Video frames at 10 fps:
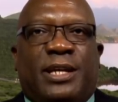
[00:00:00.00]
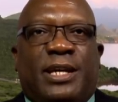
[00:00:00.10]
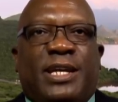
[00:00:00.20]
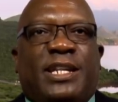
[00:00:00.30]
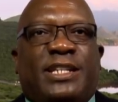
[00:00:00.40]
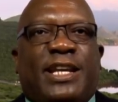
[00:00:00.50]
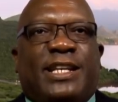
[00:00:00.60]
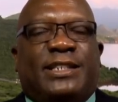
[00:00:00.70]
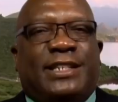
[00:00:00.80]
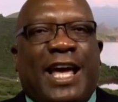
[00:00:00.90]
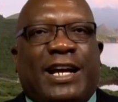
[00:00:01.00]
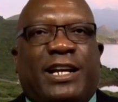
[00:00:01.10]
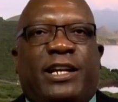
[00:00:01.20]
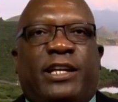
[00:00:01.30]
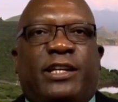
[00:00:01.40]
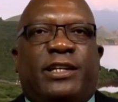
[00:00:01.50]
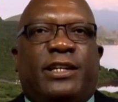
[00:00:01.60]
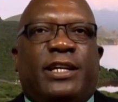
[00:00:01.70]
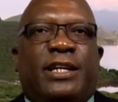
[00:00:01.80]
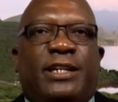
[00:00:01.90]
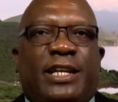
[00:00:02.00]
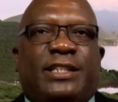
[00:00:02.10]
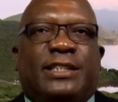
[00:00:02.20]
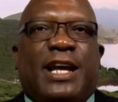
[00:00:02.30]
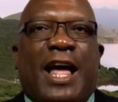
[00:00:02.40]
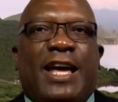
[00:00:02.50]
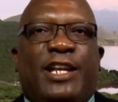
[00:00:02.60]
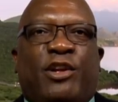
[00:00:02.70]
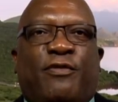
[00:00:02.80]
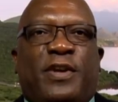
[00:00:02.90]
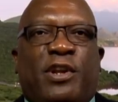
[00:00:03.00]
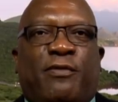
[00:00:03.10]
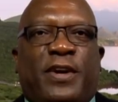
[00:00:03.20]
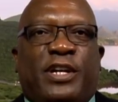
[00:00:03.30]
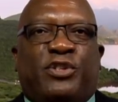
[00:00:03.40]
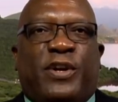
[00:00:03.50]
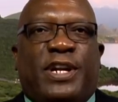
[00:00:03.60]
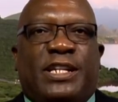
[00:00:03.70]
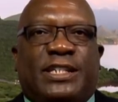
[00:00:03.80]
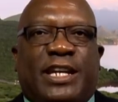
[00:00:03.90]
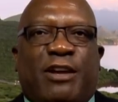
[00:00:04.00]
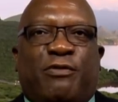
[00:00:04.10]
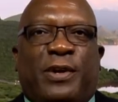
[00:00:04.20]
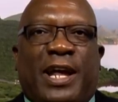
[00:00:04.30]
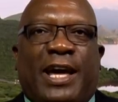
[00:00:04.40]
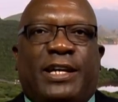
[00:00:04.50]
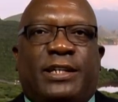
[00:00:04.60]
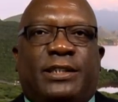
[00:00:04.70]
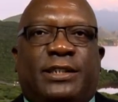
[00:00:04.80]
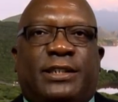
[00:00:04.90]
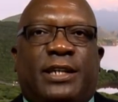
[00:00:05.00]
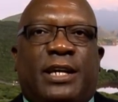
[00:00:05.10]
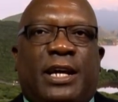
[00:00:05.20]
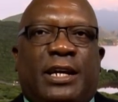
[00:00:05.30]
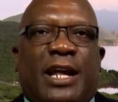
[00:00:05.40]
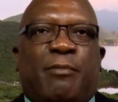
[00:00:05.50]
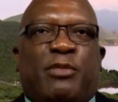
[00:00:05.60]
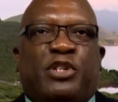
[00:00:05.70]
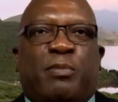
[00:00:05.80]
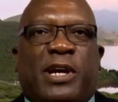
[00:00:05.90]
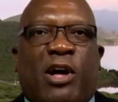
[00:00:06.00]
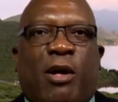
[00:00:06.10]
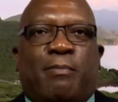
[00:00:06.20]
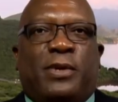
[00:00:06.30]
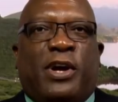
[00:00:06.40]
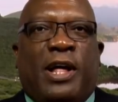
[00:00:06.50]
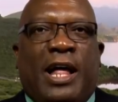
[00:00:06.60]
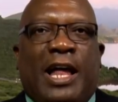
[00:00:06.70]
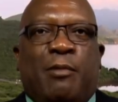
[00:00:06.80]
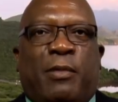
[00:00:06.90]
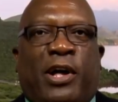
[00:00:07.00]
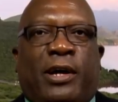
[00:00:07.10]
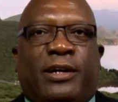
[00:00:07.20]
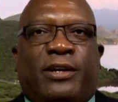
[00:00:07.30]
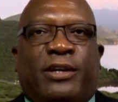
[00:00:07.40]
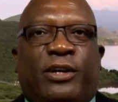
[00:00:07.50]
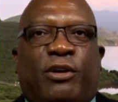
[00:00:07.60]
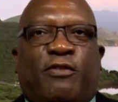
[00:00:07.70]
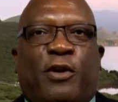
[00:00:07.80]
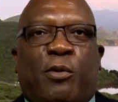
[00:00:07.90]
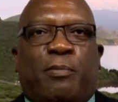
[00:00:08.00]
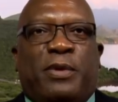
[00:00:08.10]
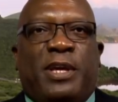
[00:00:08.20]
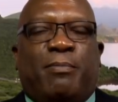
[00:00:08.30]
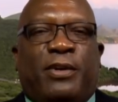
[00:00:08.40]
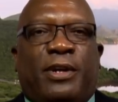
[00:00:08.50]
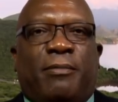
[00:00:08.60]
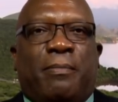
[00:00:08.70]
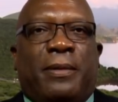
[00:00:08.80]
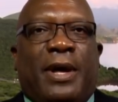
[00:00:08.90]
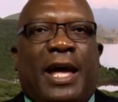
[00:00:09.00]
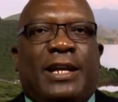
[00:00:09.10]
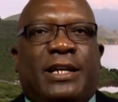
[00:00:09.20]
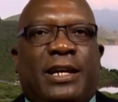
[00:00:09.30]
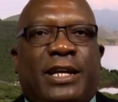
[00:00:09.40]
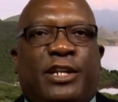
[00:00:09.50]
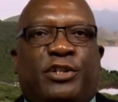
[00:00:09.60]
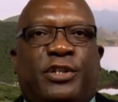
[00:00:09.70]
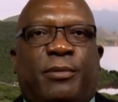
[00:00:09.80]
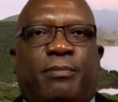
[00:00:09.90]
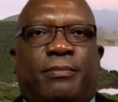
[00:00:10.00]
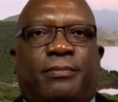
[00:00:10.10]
It is exactly this kind of innovation and self-reliance that must become the hallmark of our people and leadership.